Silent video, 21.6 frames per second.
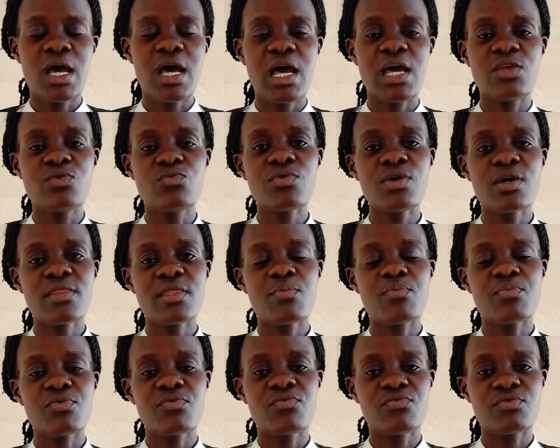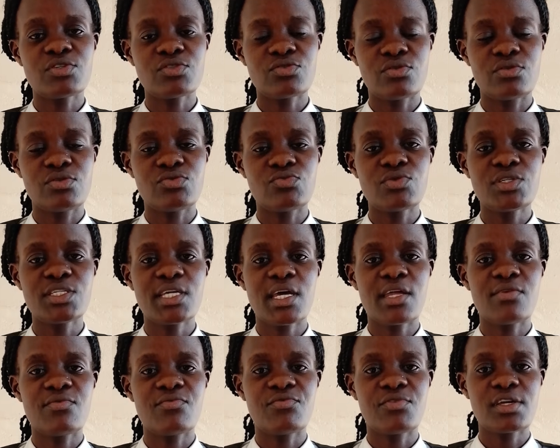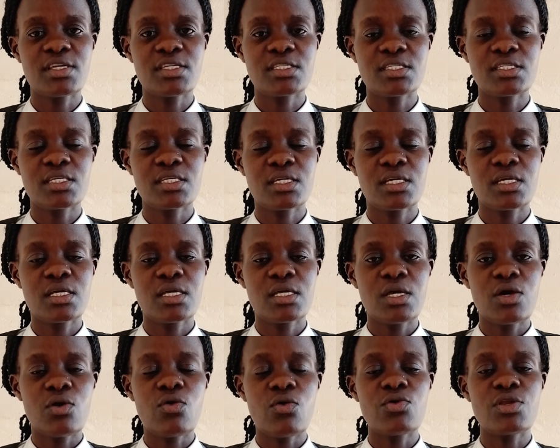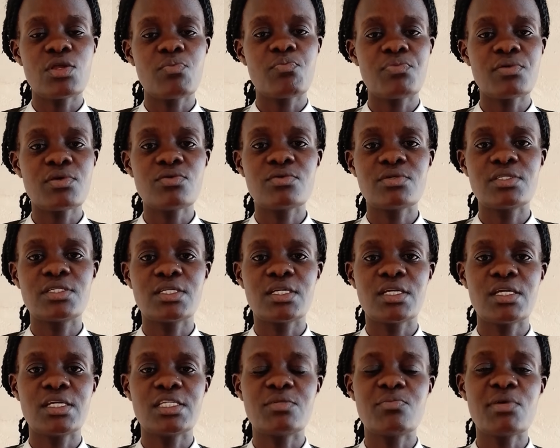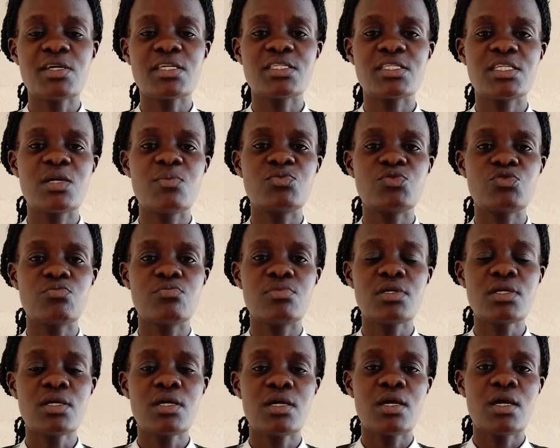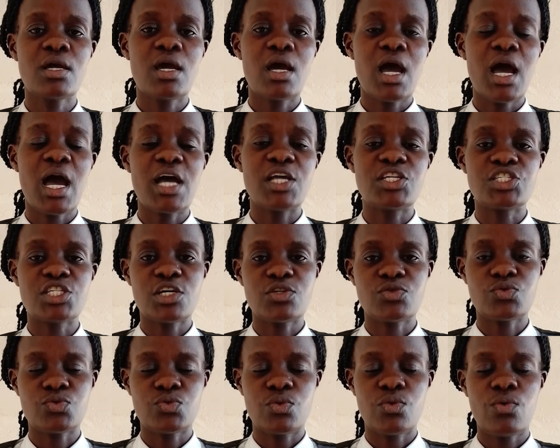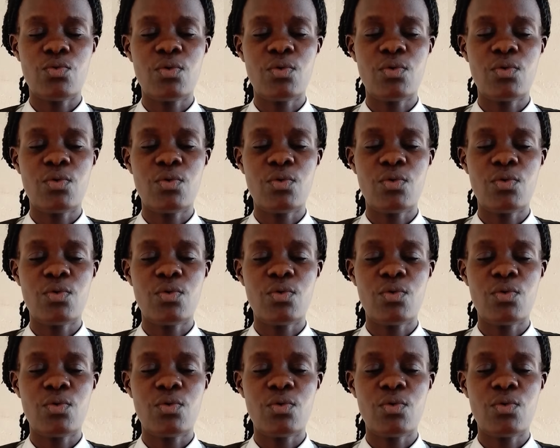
And where the provisions which are revised or repealed, it makes them to be a chattel.